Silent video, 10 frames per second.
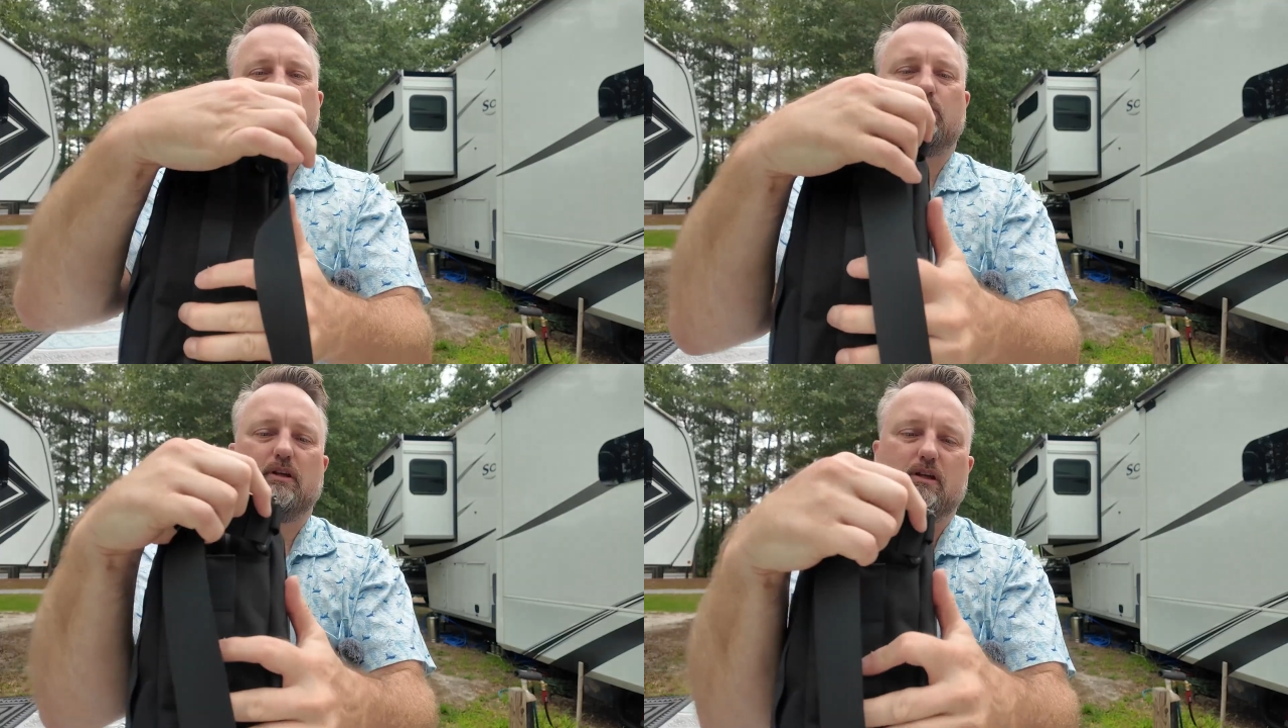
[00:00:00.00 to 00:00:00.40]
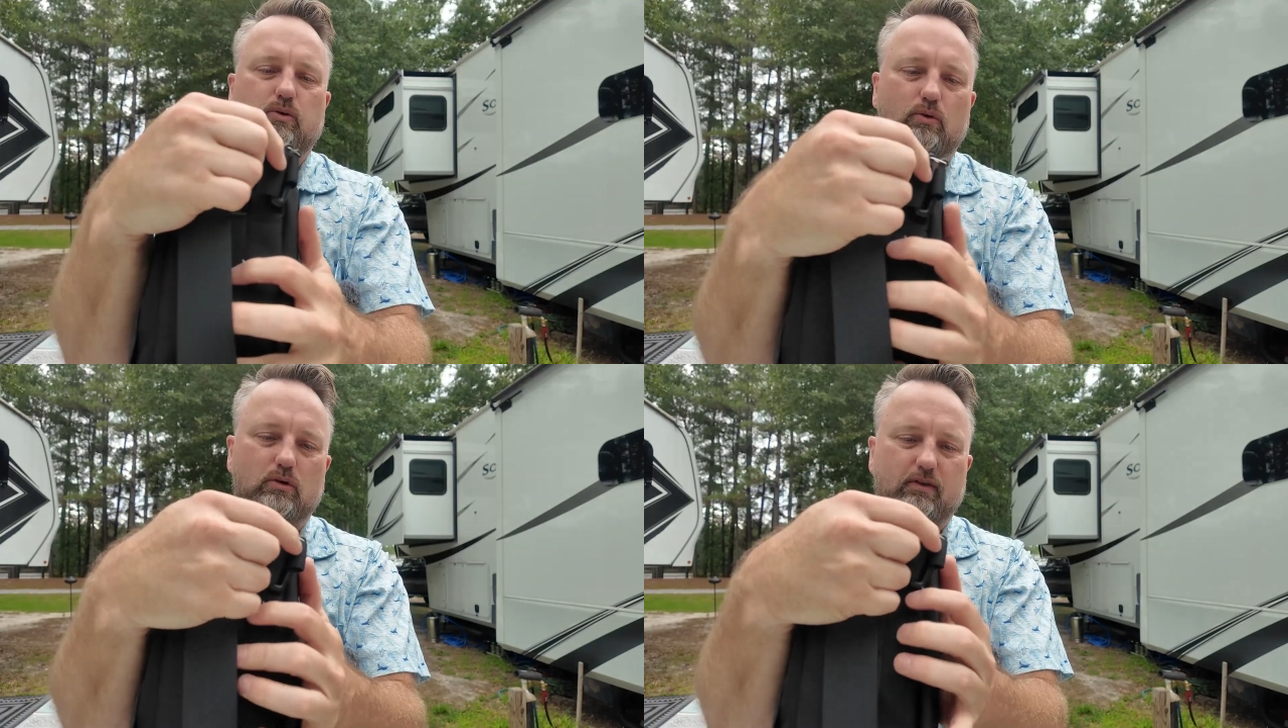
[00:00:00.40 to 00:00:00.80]
that's really
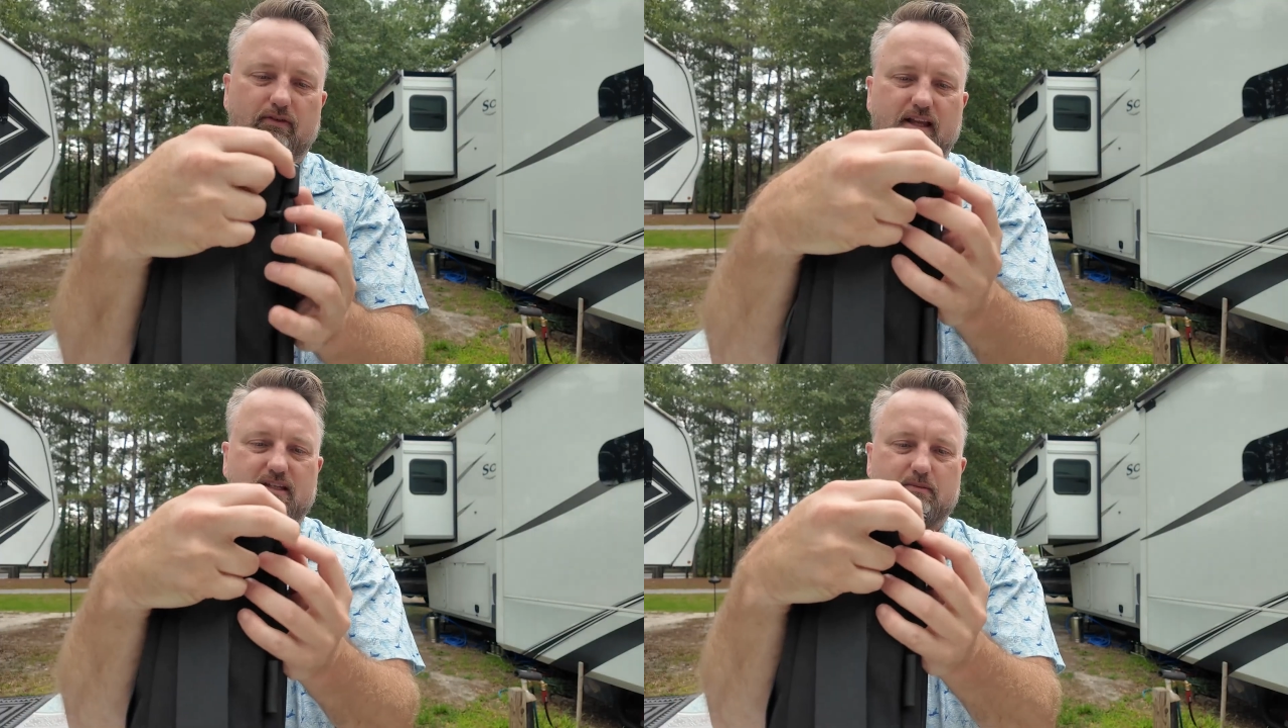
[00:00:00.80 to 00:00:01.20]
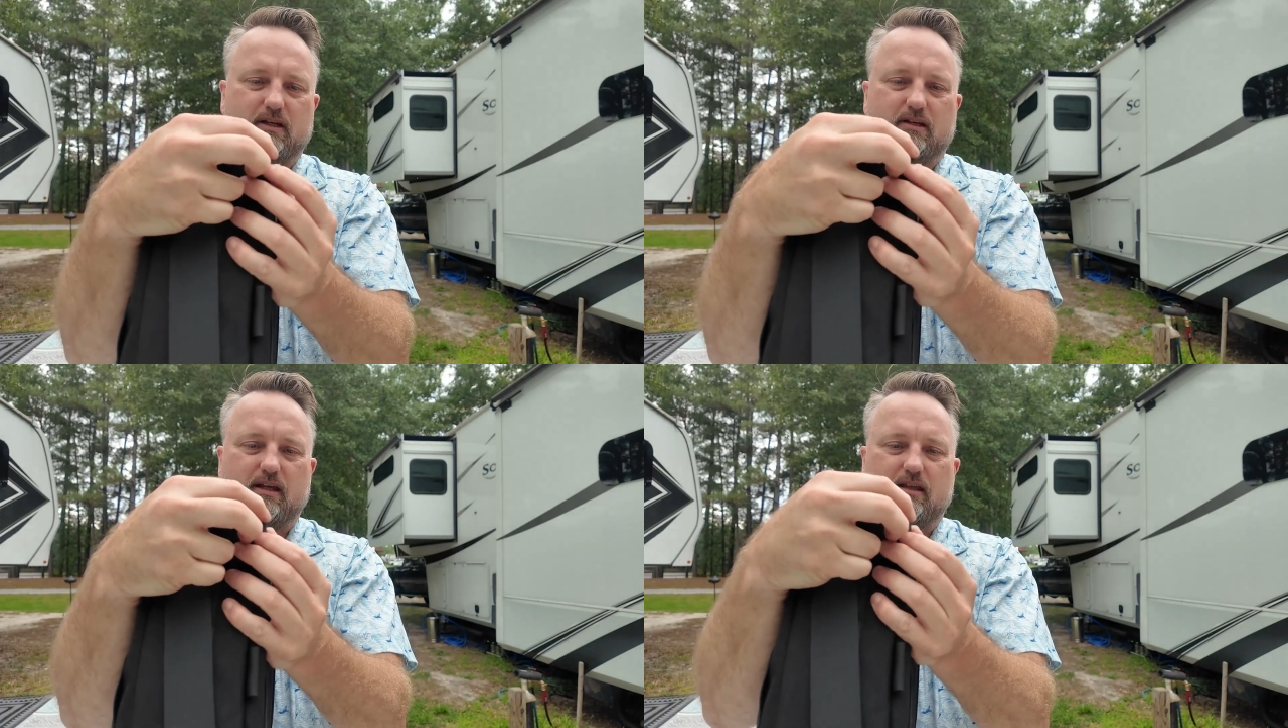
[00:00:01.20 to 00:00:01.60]
cool, the
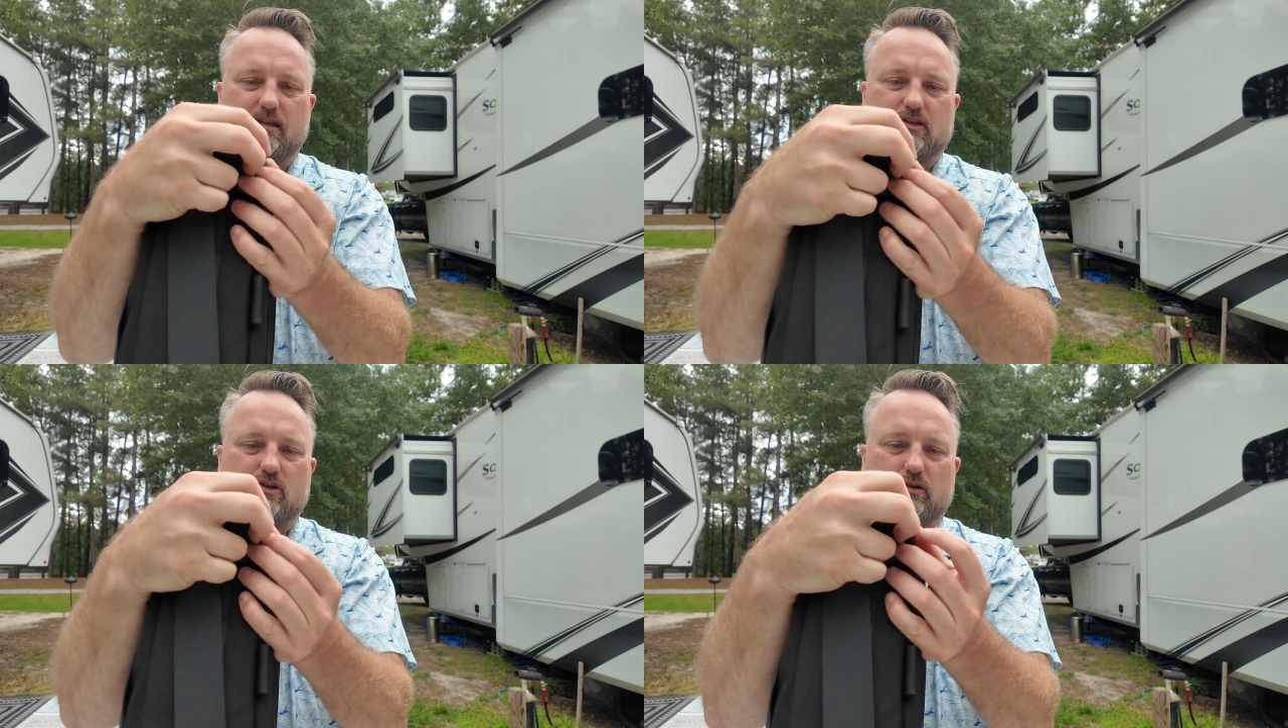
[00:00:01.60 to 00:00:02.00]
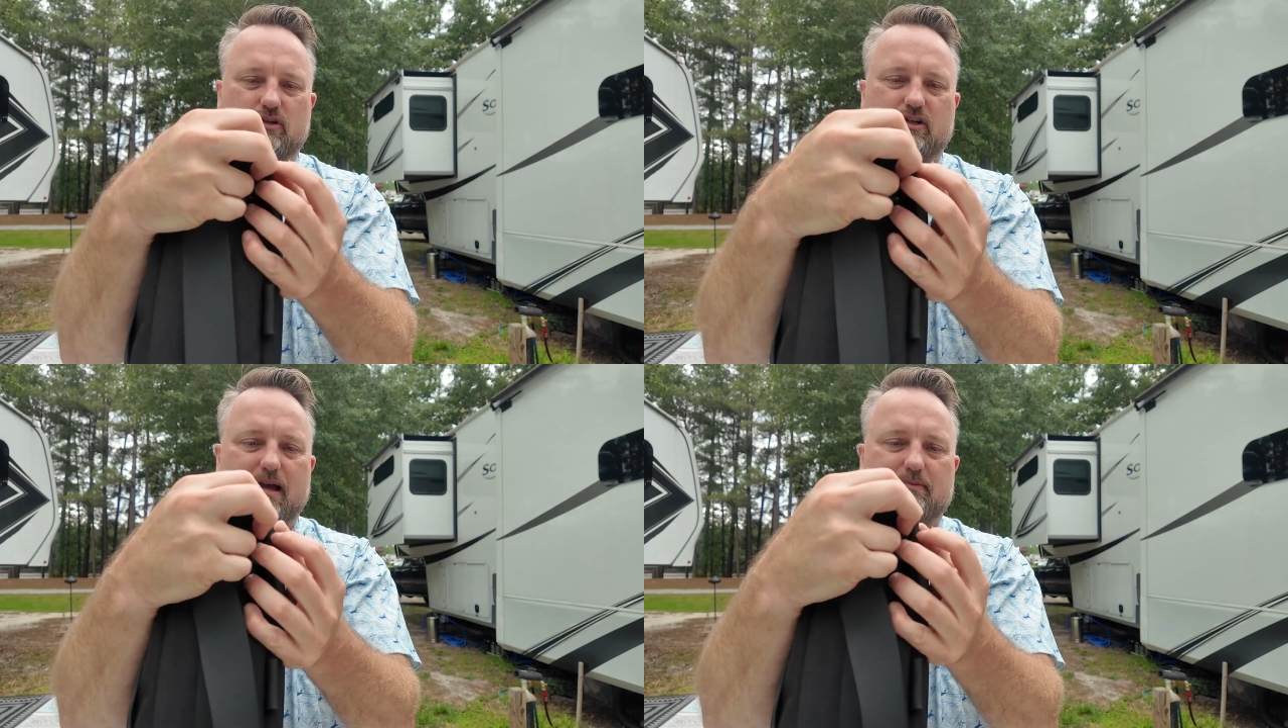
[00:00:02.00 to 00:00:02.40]
flexibility that these shoulder
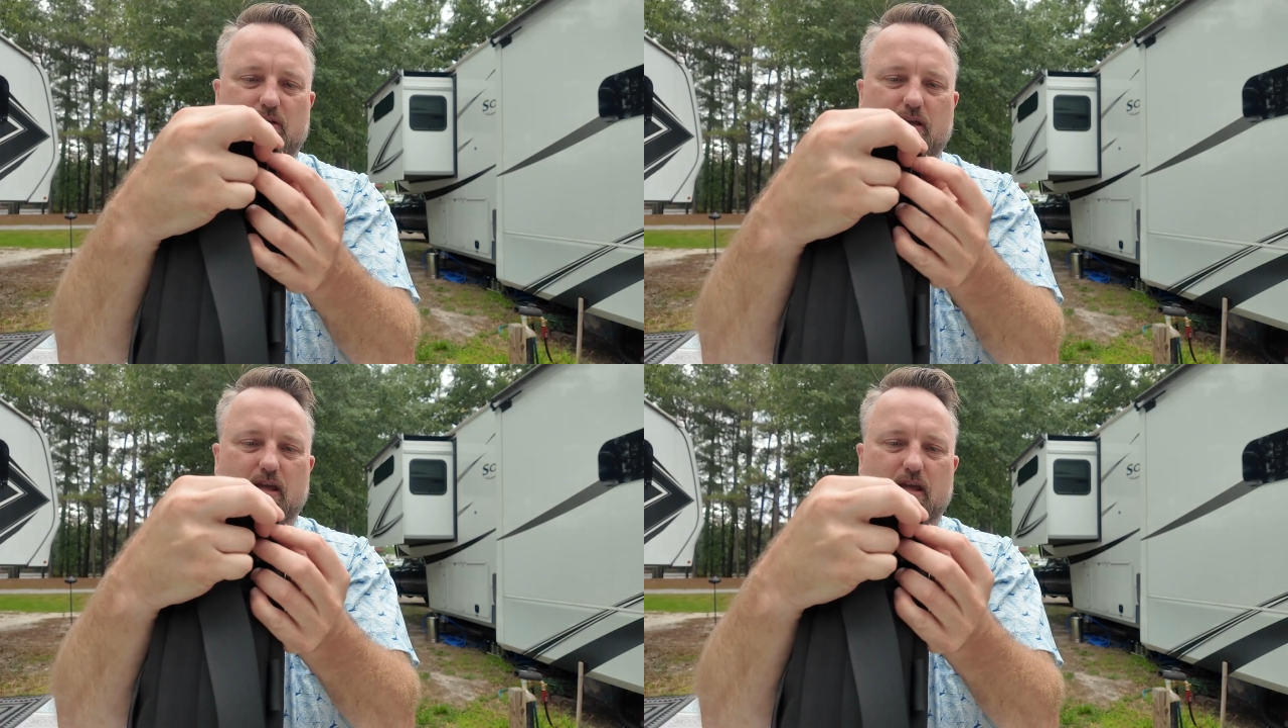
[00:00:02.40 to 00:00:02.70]
straps,